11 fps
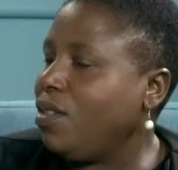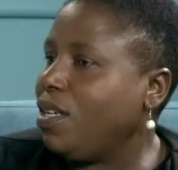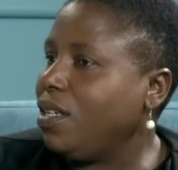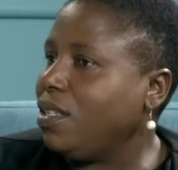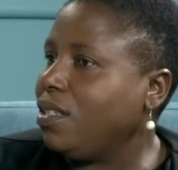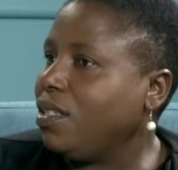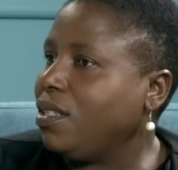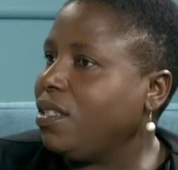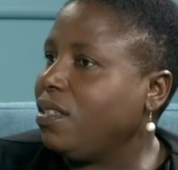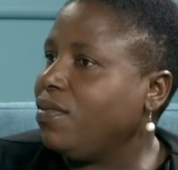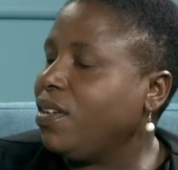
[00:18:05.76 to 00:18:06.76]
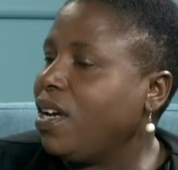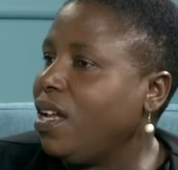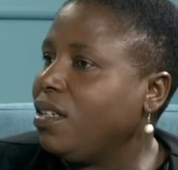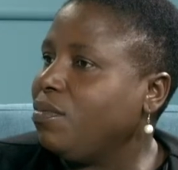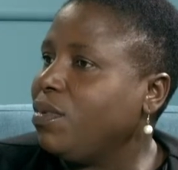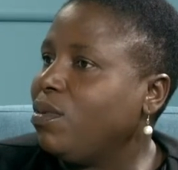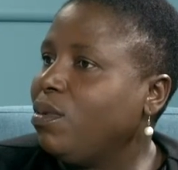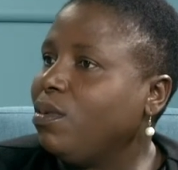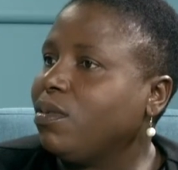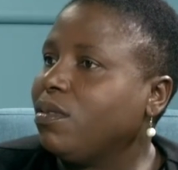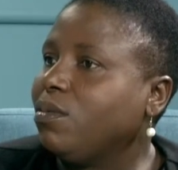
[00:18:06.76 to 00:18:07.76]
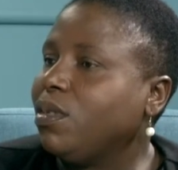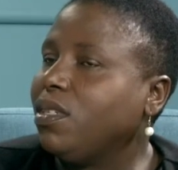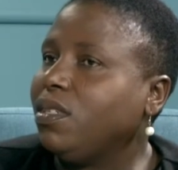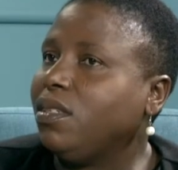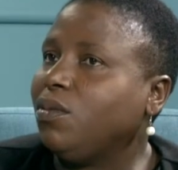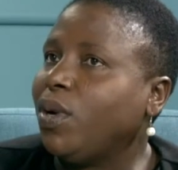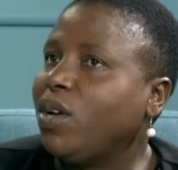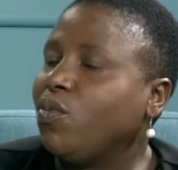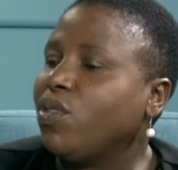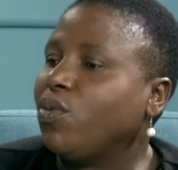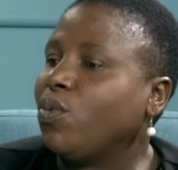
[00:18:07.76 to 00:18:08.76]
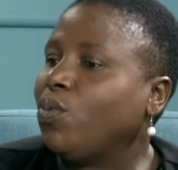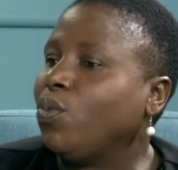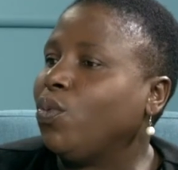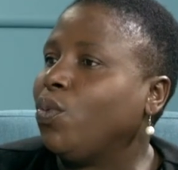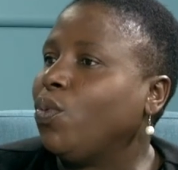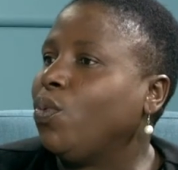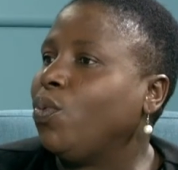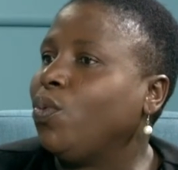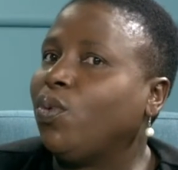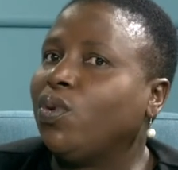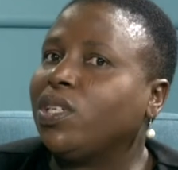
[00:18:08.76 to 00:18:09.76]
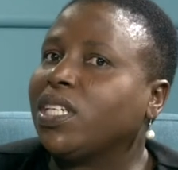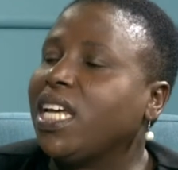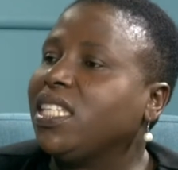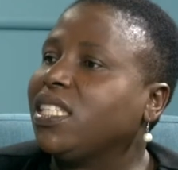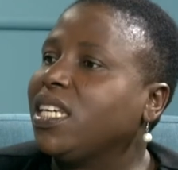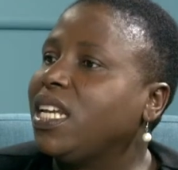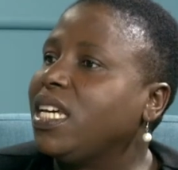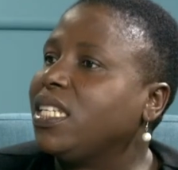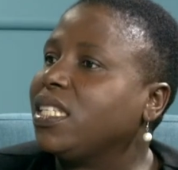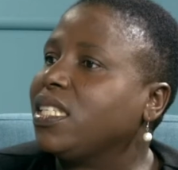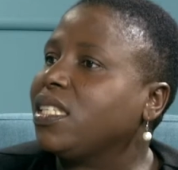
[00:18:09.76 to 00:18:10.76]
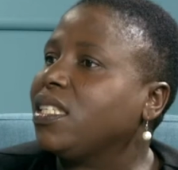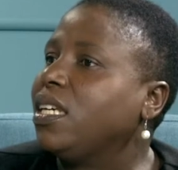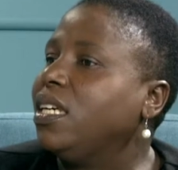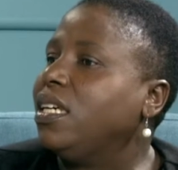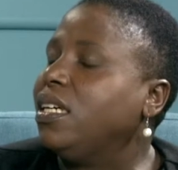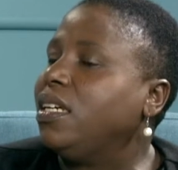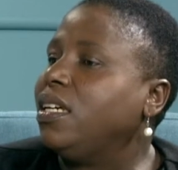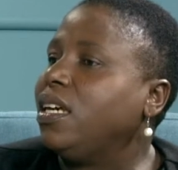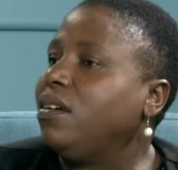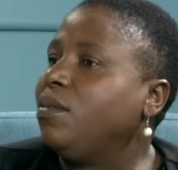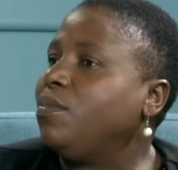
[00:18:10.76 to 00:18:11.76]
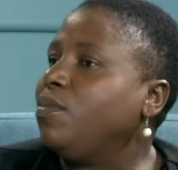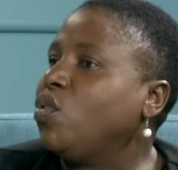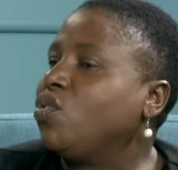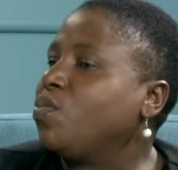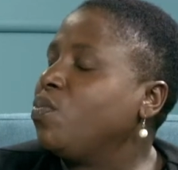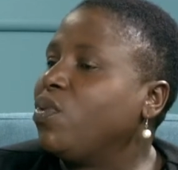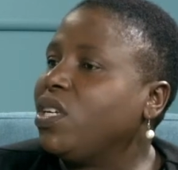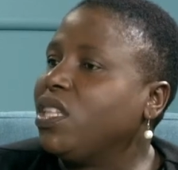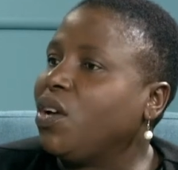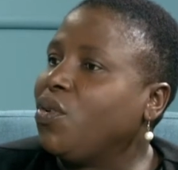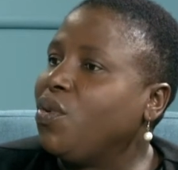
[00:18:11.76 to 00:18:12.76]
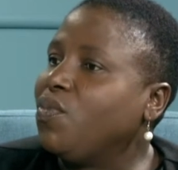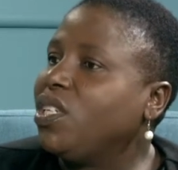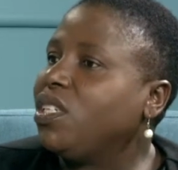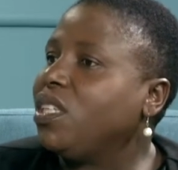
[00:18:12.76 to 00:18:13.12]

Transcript: think it's difficult because we work with your ward councillors. Most people in the community,